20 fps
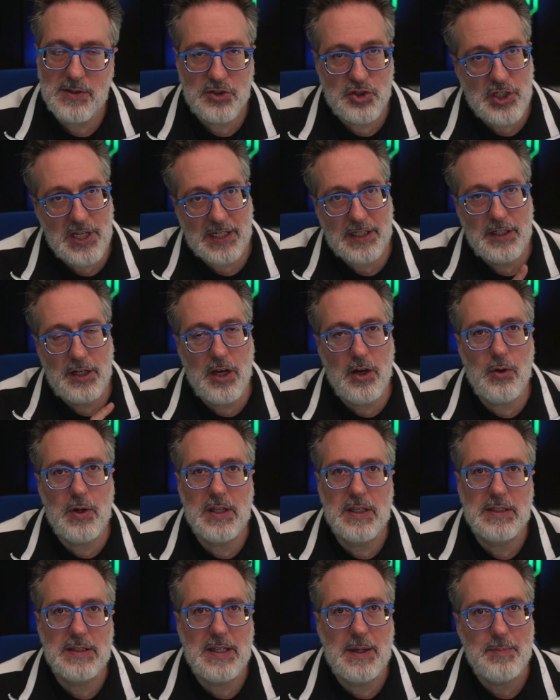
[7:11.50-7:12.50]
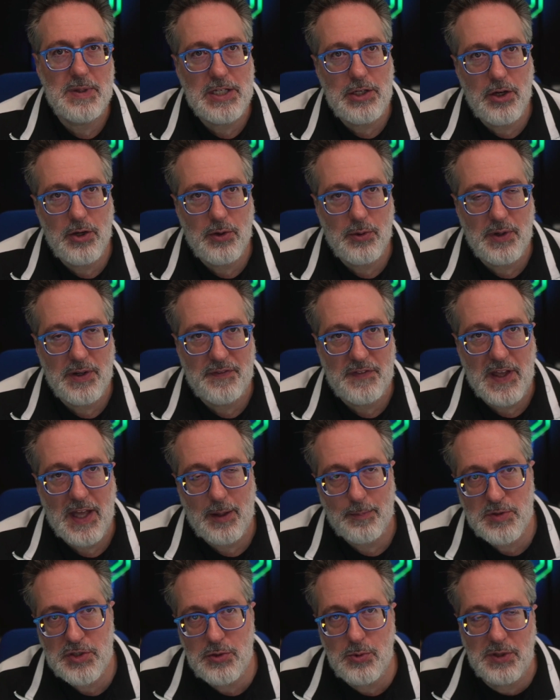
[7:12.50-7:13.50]
So check it out and let me know if it
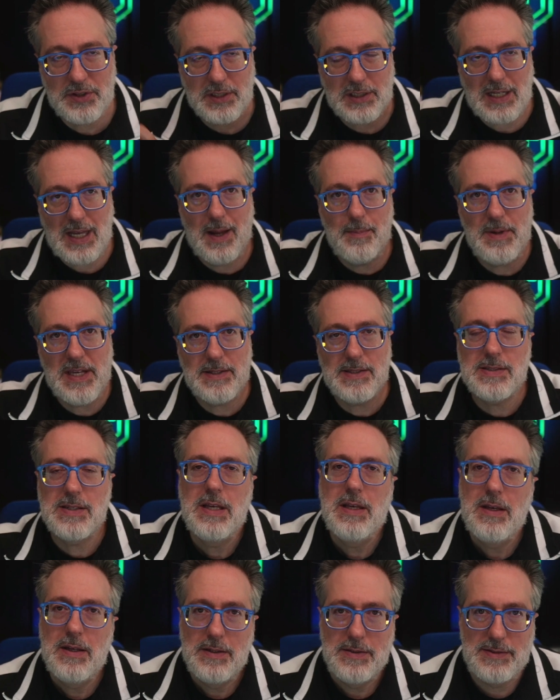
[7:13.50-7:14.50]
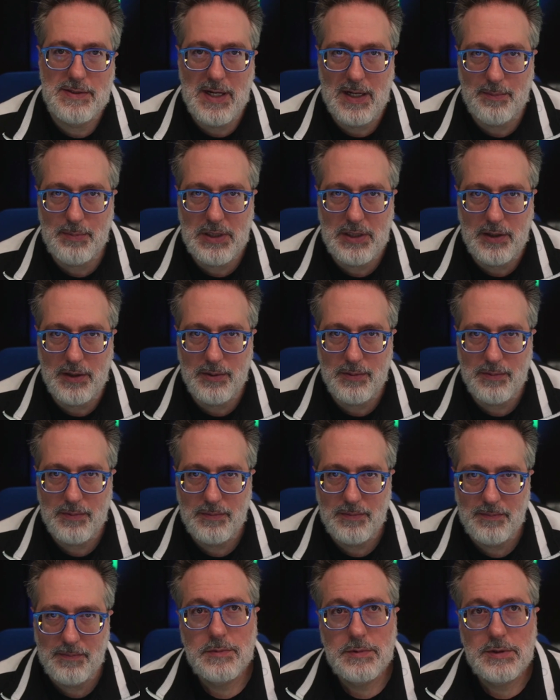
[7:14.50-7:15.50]
helps you in the comments down below.
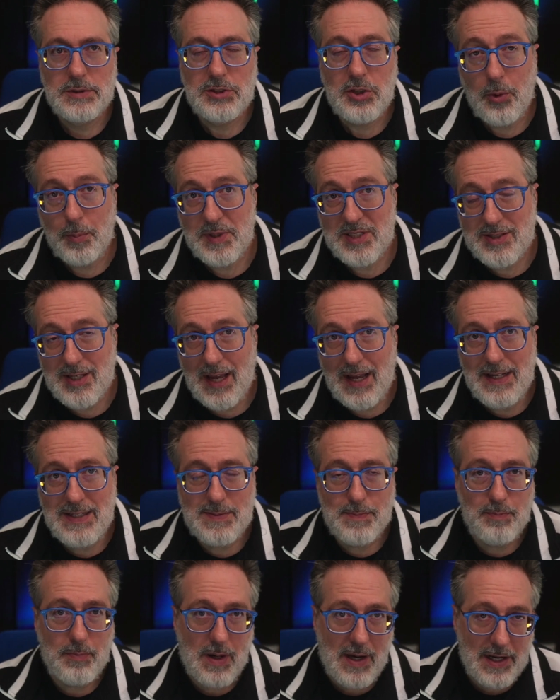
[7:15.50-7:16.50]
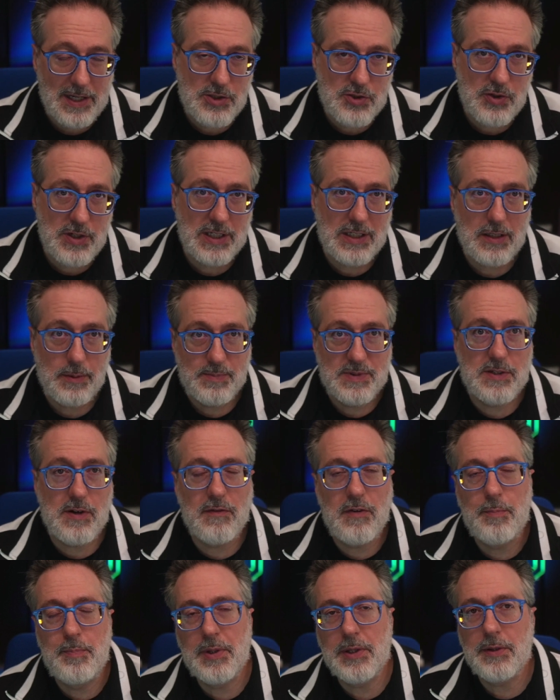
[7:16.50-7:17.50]
So besides monitoring and
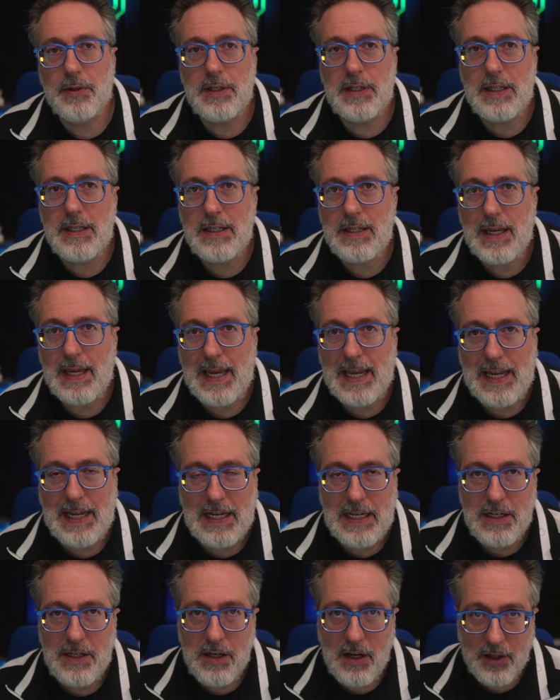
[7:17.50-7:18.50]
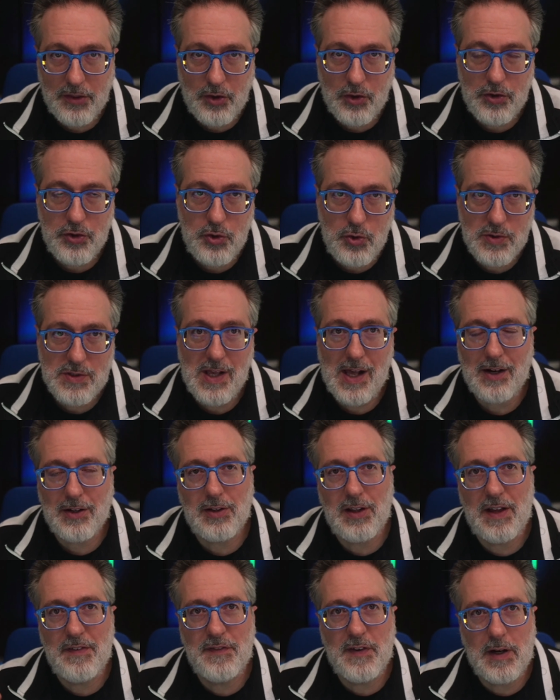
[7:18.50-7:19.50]
observability, another news
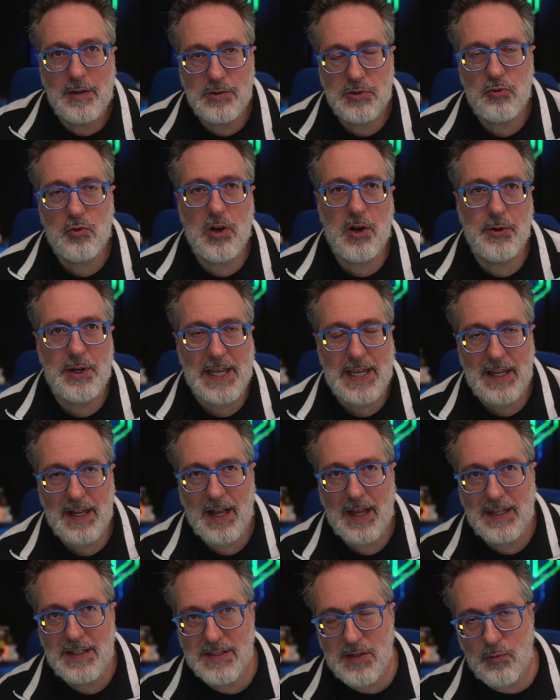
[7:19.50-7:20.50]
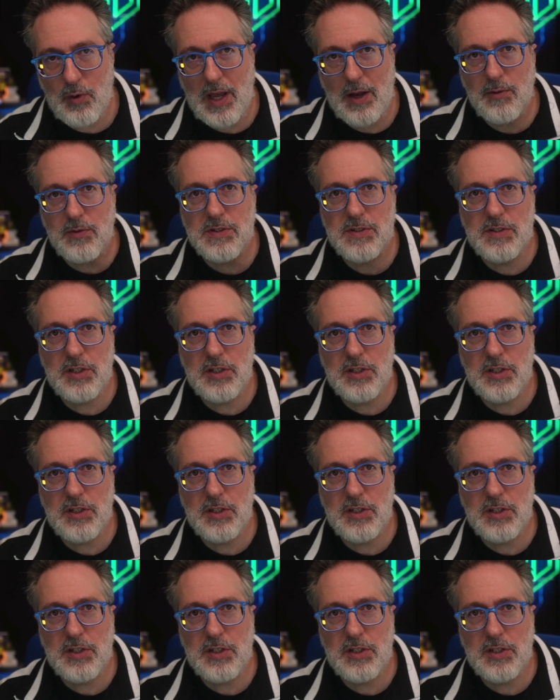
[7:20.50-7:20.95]
article I found around AI is around